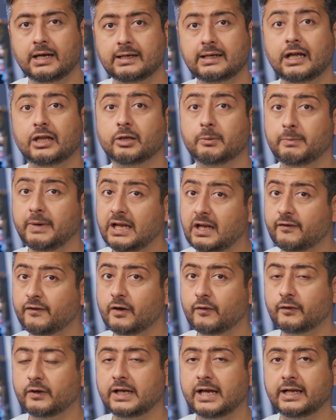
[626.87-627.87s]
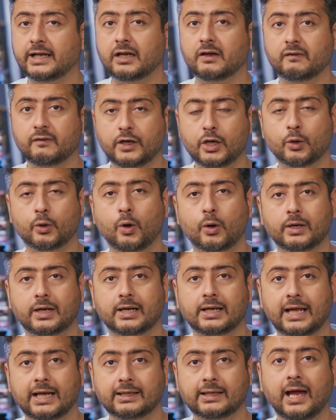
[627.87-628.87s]
Now, the benefit of creating video
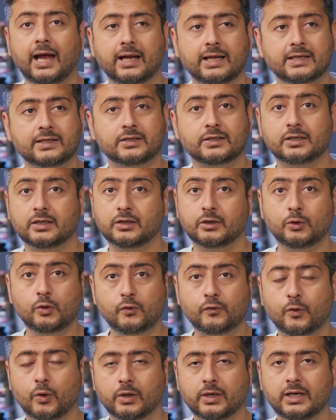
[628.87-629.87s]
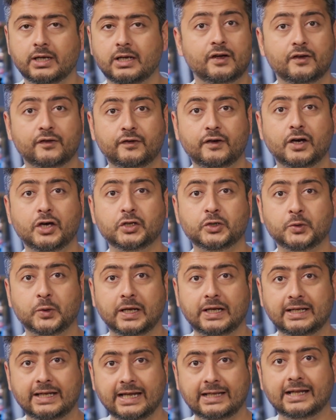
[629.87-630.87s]
content like that is twofold. First, you
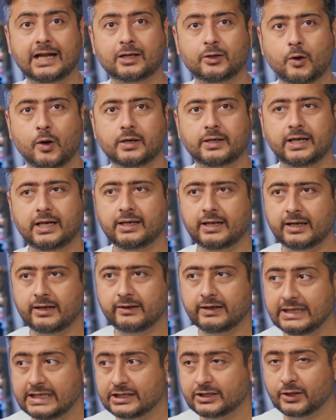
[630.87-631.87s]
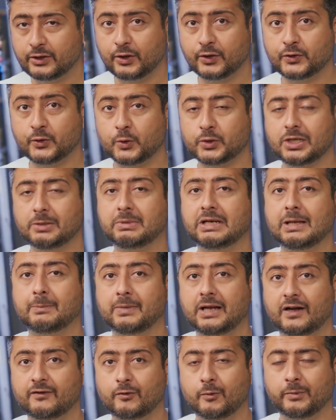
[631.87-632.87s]
can take that content and release it on the social media
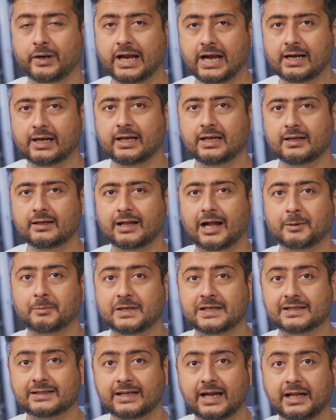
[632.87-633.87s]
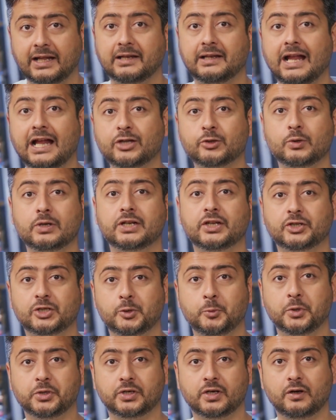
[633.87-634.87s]
platform directly. That means getting natural
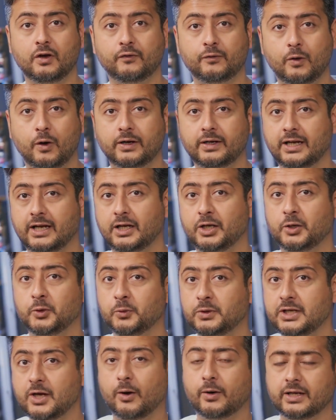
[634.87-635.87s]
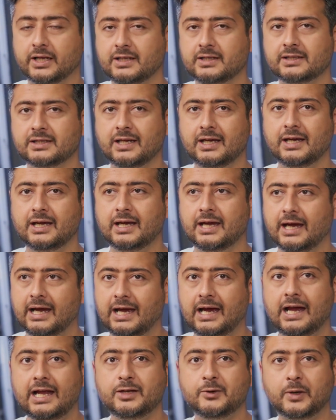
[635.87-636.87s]
distribution of content to the audience
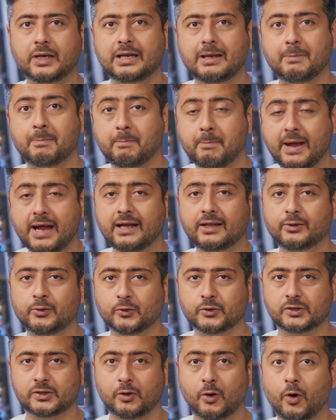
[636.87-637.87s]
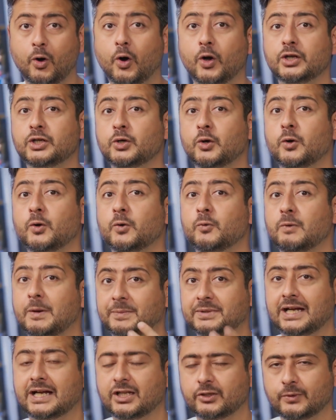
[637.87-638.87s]
and you can embed those on your
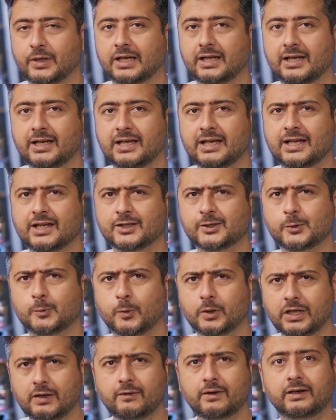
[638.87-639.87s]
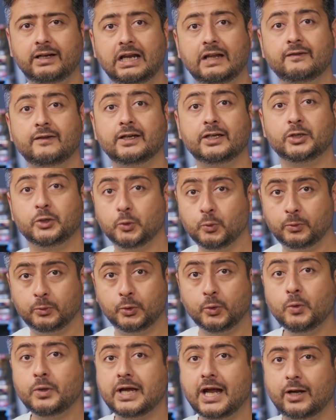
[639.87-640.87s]
website as well. So whatever traffic you
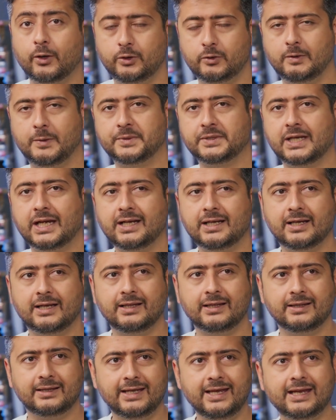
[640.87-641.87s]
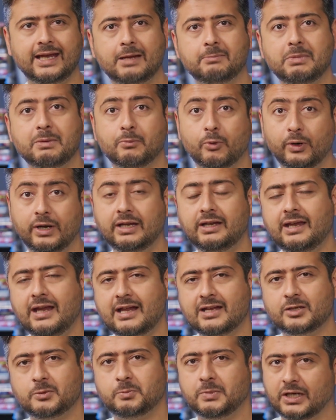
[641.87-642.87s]
do get on your website, they can be more
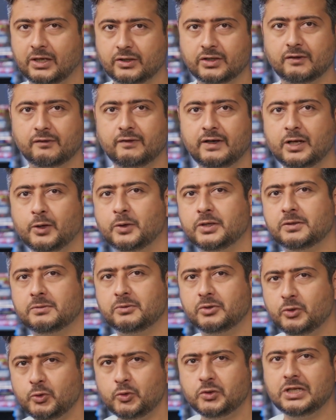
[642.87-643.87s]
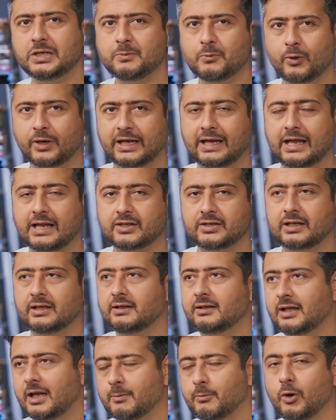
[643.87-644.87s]
engaged because a video is usually more
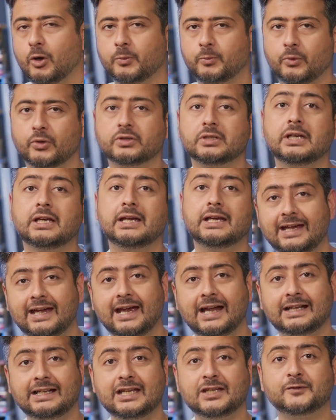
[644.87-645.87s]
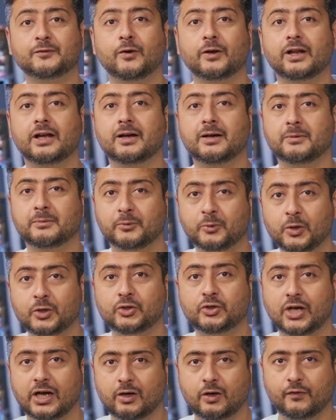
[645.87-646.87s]
engaging than a blog post, at least for a
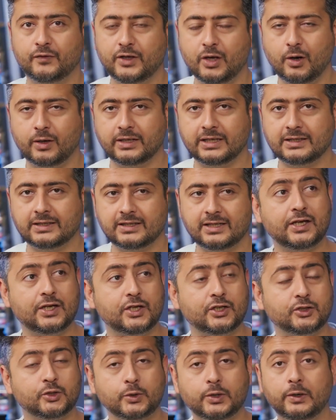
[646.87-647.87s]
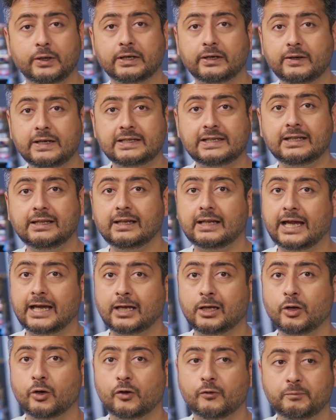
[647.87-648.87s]
good chunk of the audience. So you're increasing the
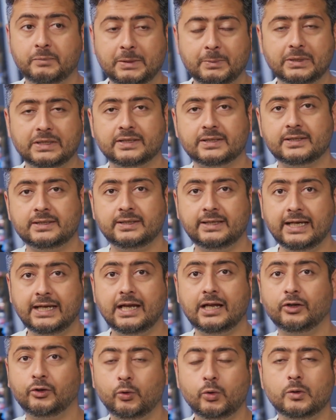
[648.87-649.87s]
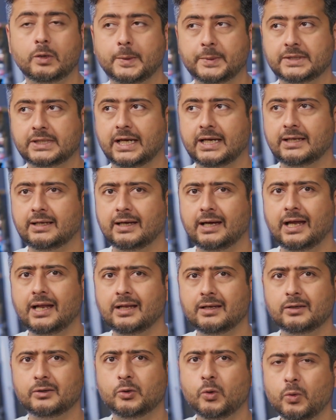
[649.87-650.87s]
likelihood of people sticking through your website
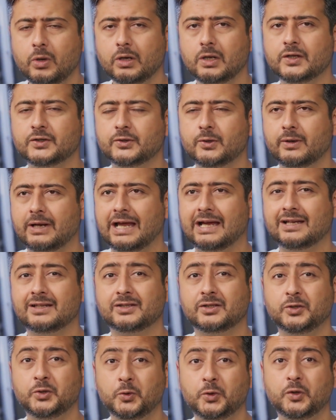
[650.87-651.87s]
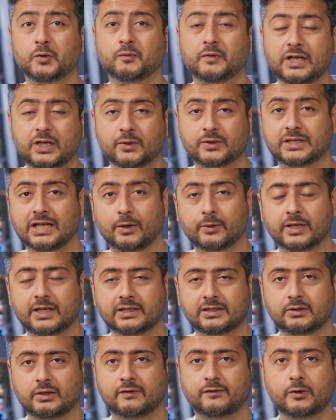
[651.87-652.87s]
and Google also ranks YouTube videos
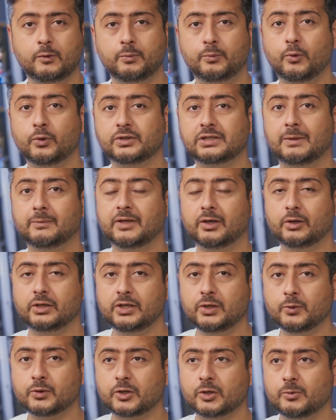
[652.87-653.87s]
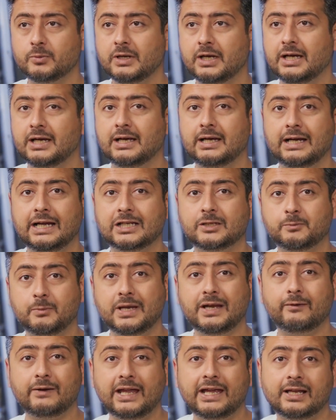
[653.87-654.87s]
nowadays. So if you post something on YouTube, it's
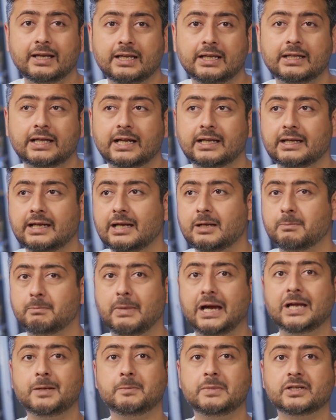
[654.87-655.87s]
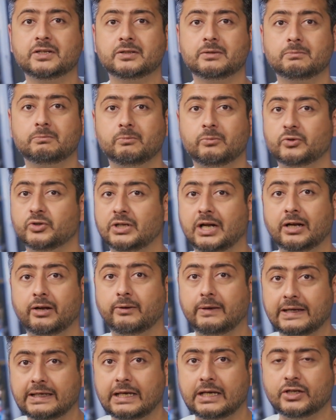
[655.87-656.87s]
very likely that it might be just start
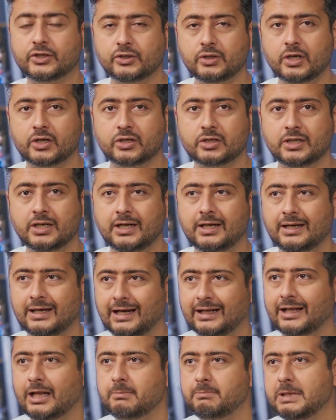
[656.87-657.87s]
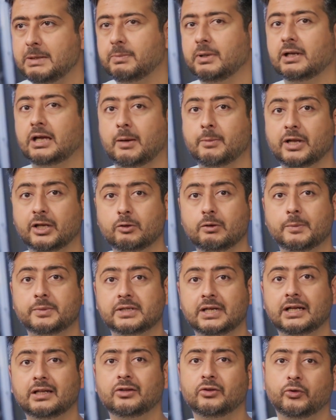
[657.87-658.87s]
ranking in search and then people come into your
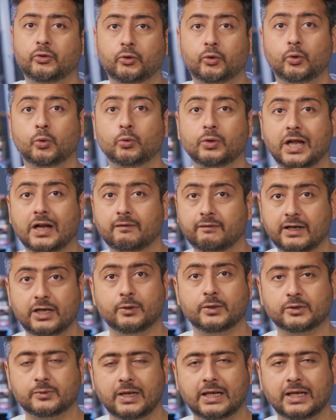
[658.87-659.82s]
website through that video as